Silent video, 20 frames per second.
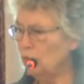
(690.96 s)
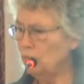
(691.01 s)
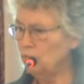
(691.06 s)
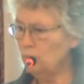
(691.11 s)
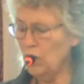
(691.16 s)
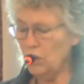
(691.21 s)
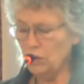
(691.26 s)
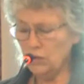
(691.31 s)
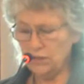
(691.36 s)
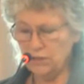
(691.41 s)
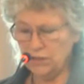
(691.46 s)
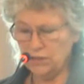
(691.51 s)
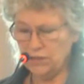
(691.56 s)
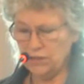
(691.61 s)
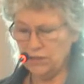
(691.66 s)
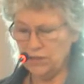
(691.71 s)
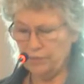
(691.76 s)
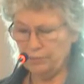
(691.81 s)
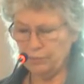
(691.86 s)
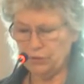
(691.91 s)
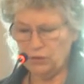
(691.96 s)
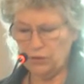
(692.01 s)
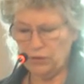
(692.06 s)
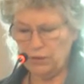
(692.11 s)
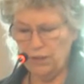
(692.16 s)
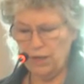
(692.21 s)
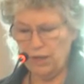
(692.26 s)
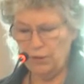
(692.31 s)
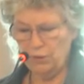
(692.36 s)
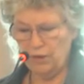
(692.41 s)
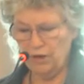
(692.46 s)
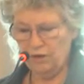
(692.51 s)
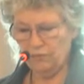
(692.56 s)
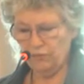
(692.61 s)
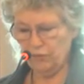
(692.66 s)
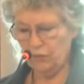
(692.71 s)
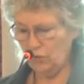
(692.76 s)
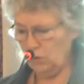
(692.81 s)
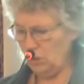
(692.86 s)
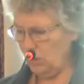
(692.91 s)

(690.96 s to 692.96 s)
Most exceptional, however,